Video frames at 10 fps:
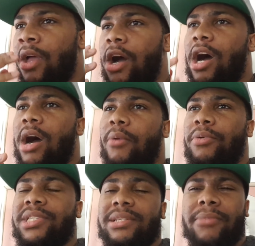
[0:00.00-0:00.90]

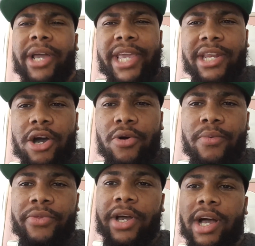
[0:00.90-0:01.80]
was in Mohito,
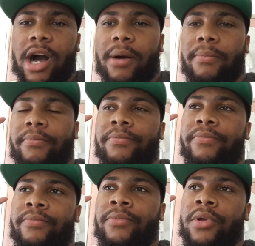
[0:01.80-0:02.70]

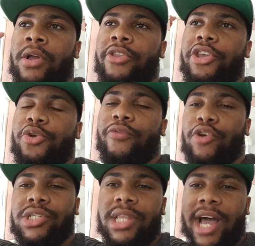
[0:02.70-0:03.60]
the
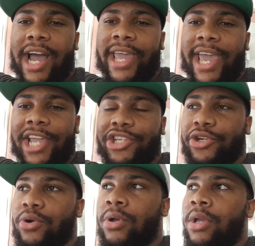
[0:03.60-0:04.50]
Universe 9
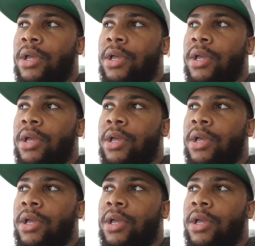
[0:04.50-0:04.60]
angel.